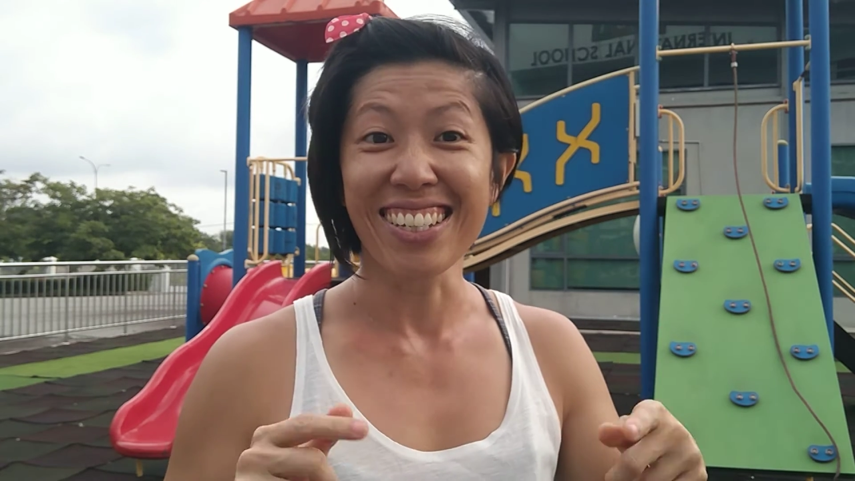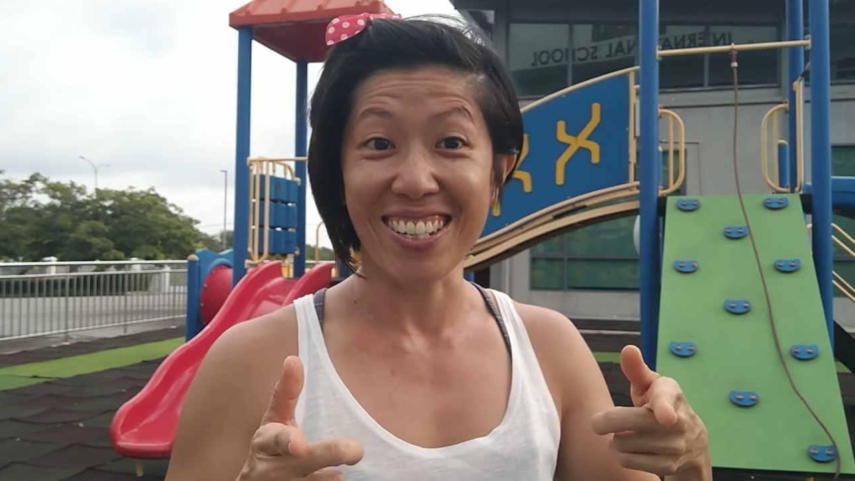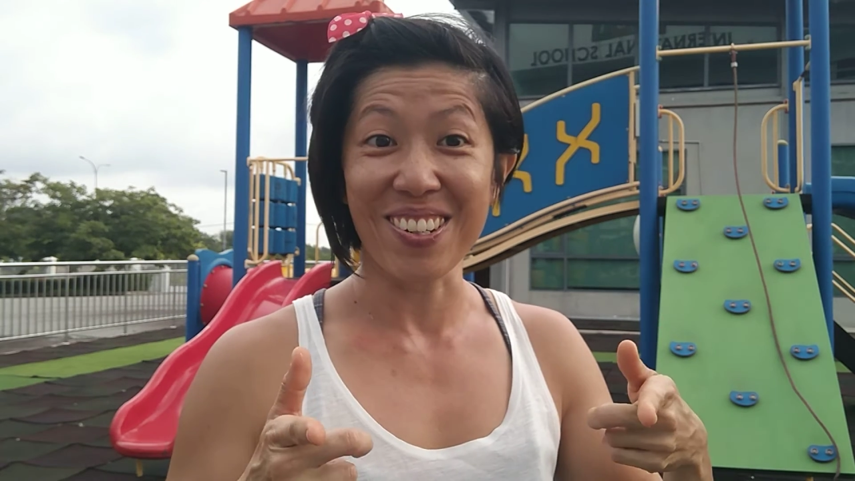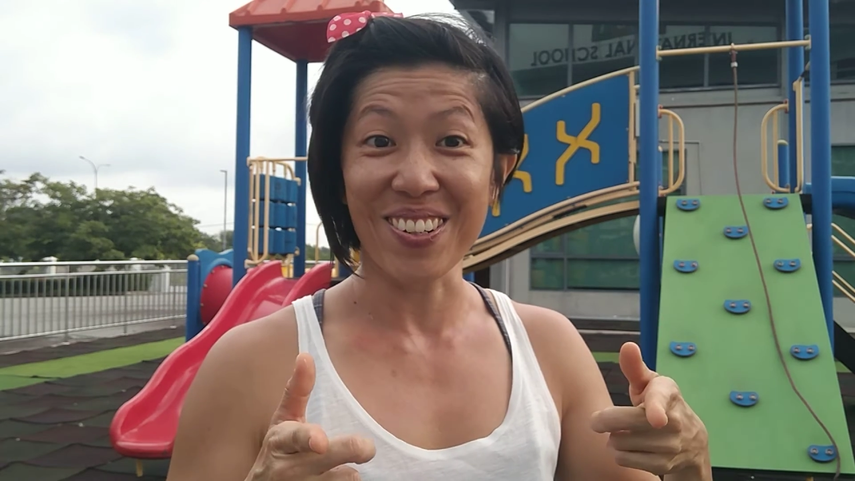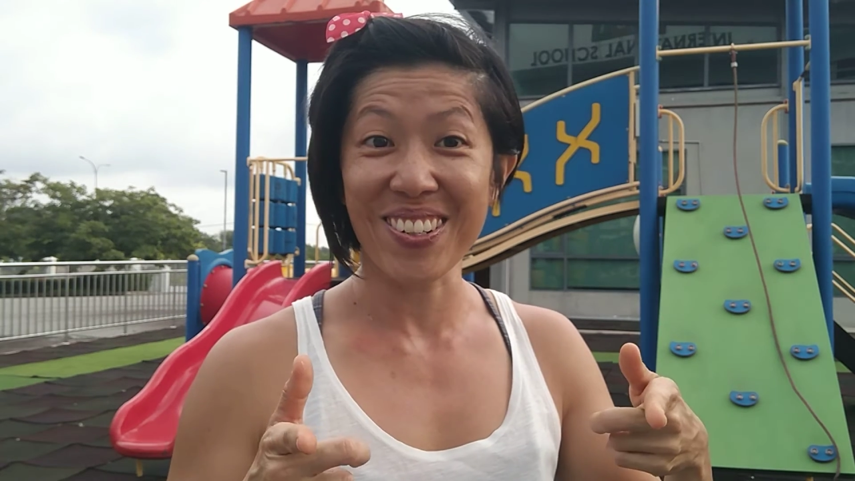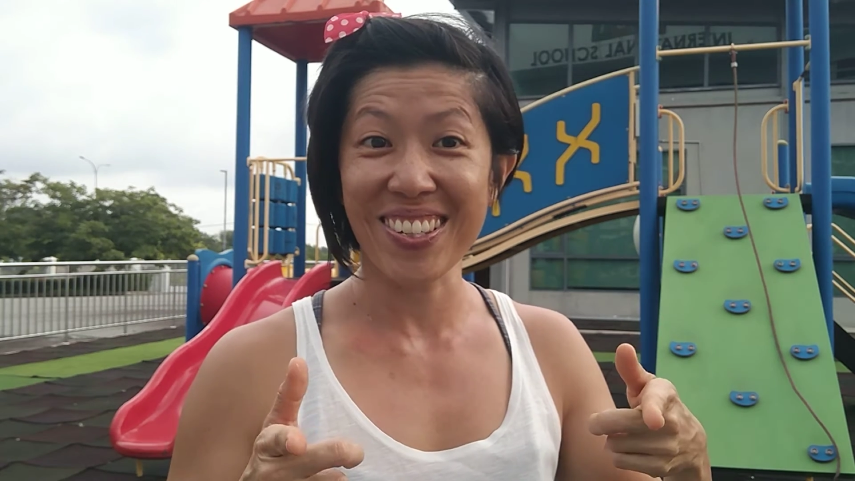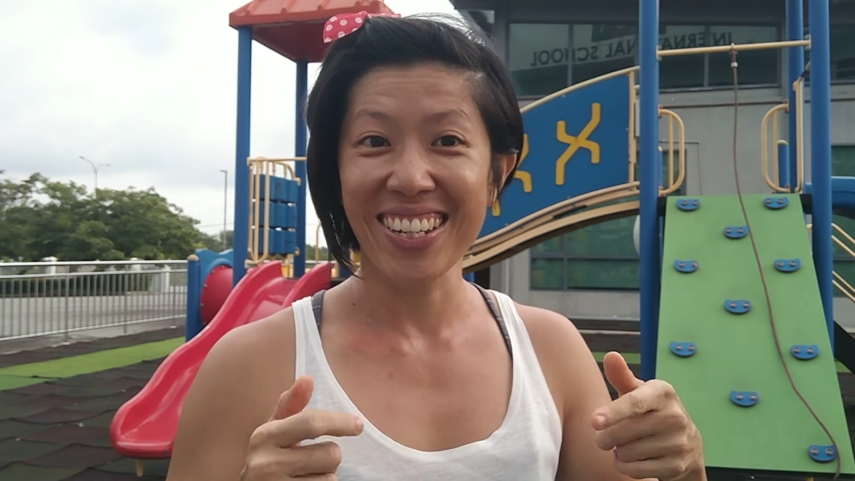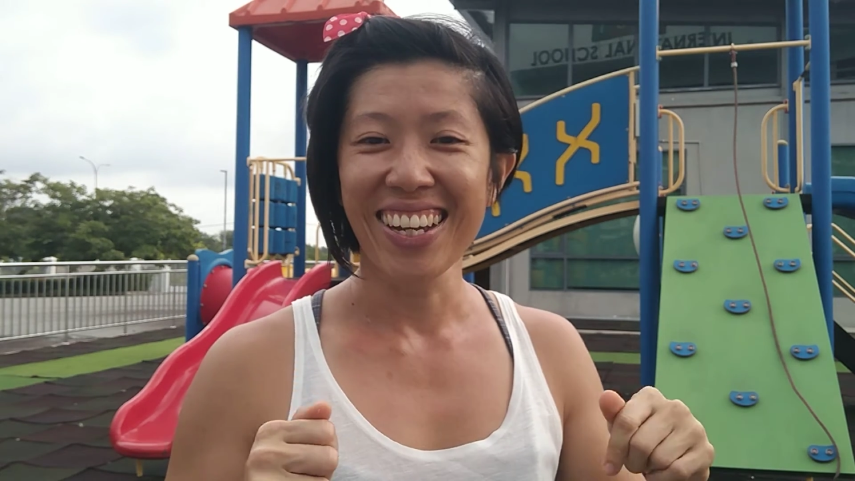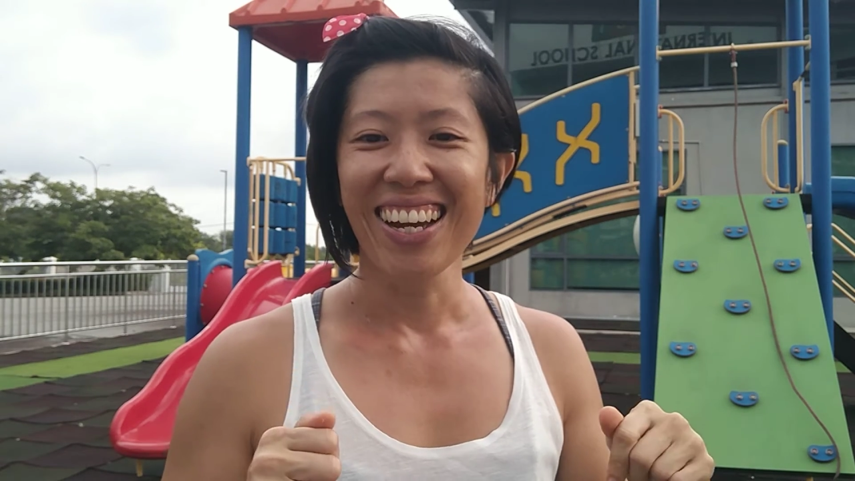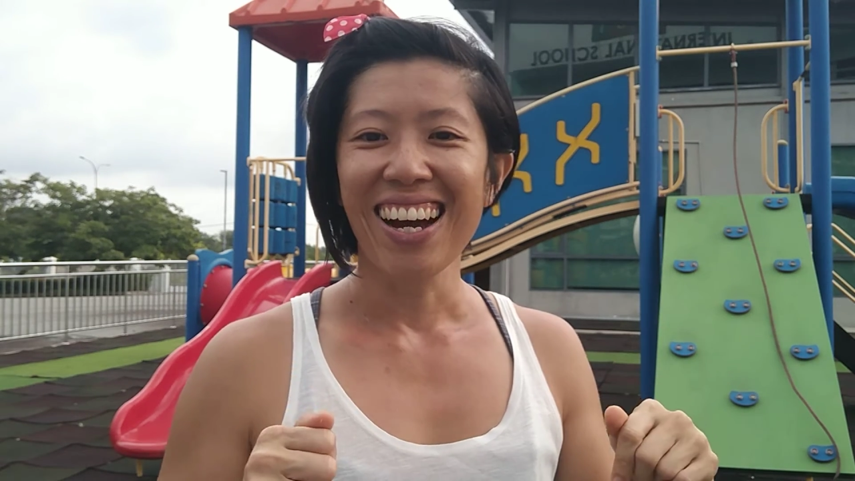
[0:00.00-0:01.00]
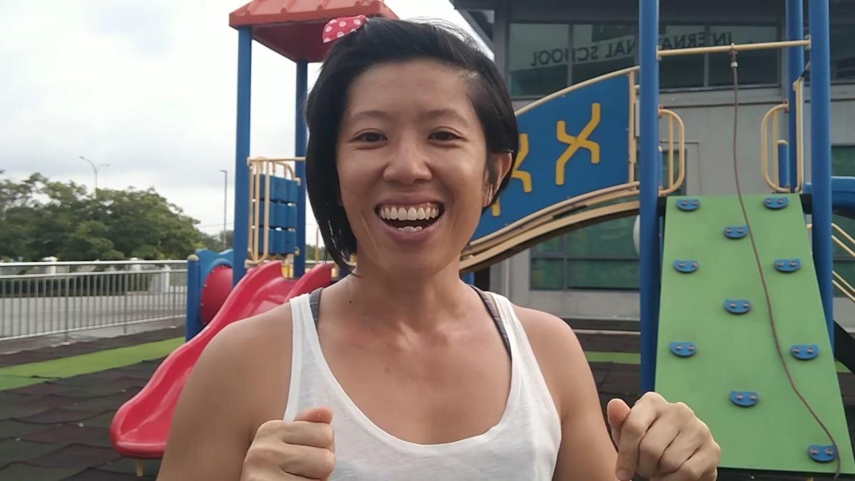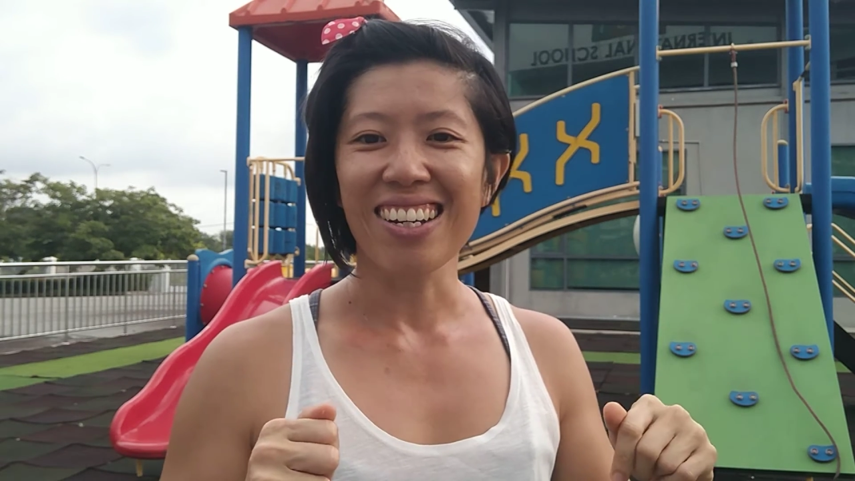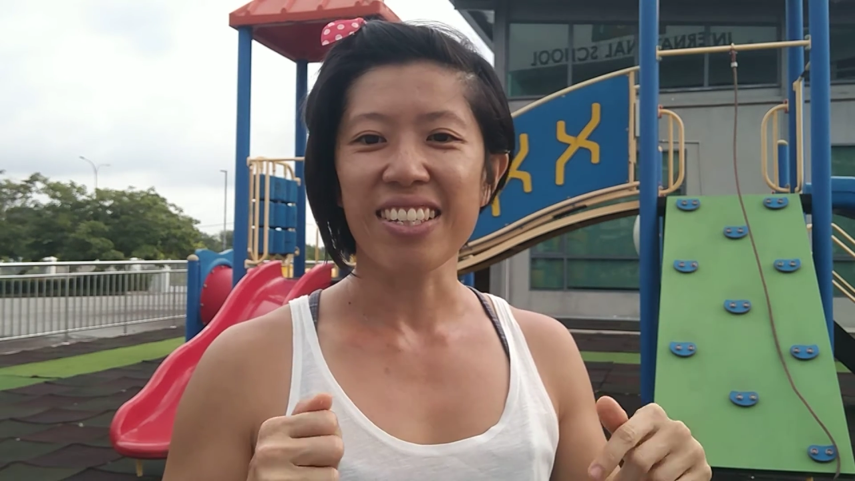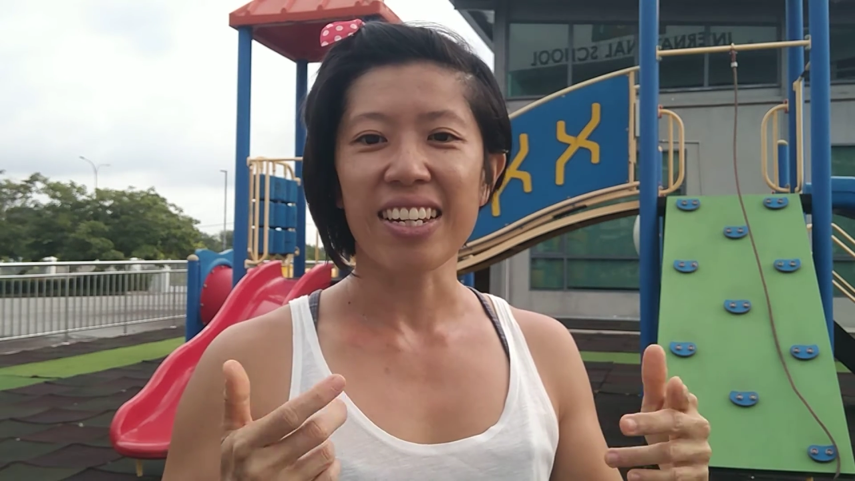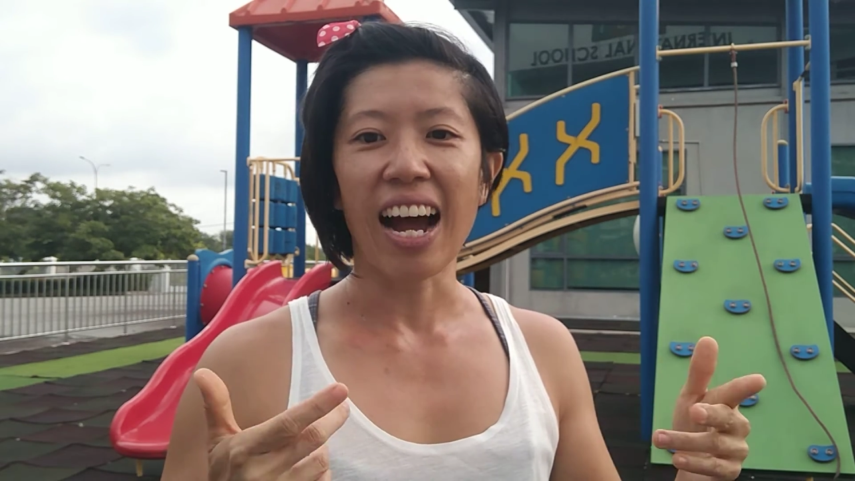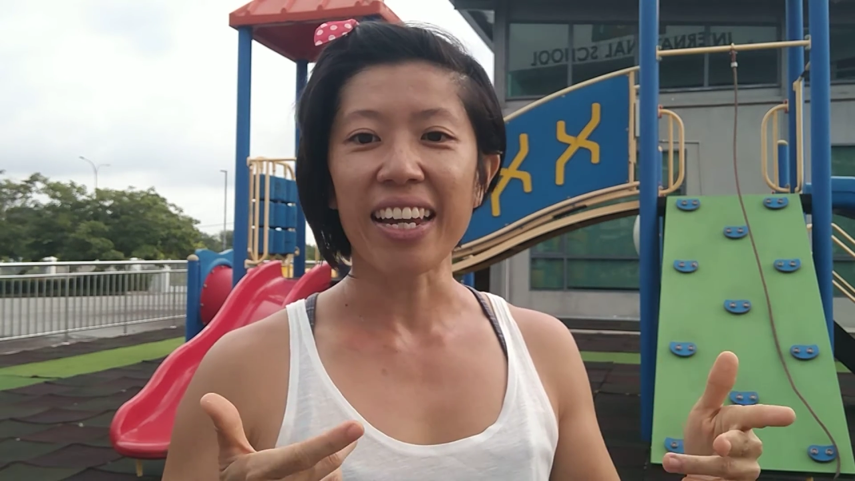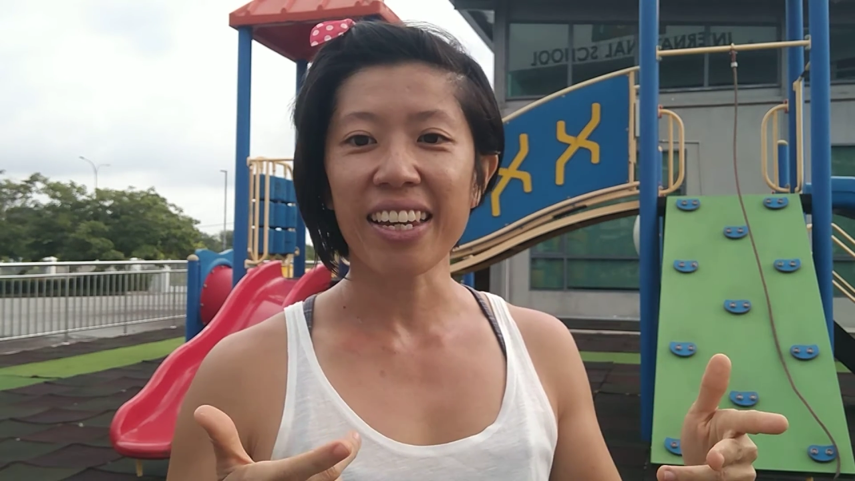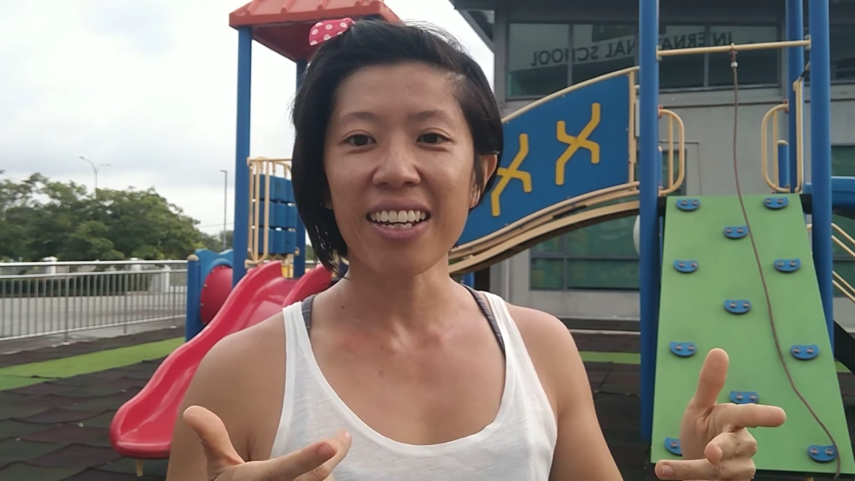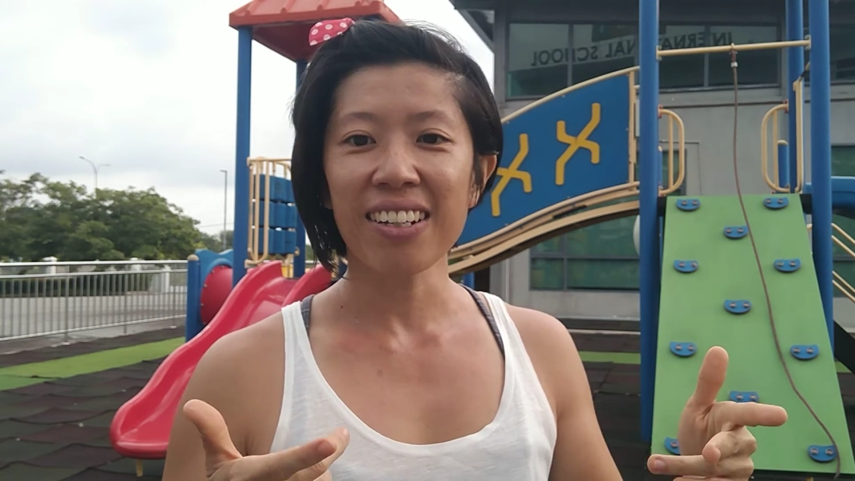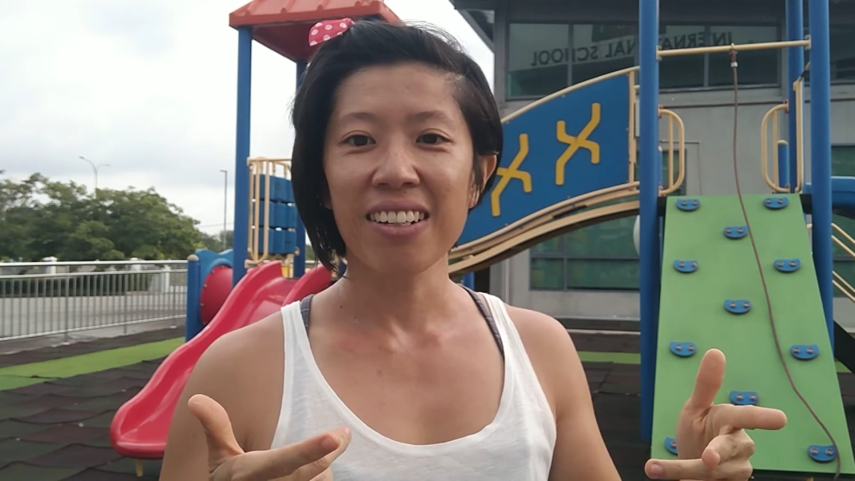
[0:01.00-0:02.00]
is it yours? Uh, is it
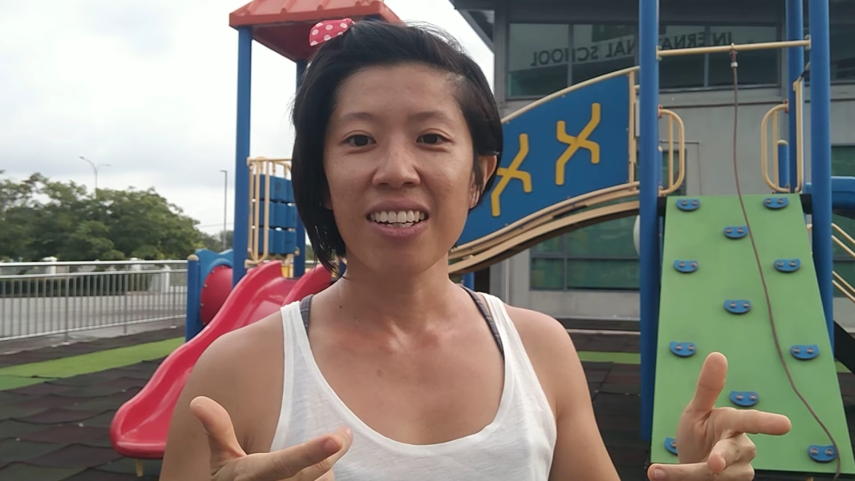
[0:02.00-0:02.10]
hiking?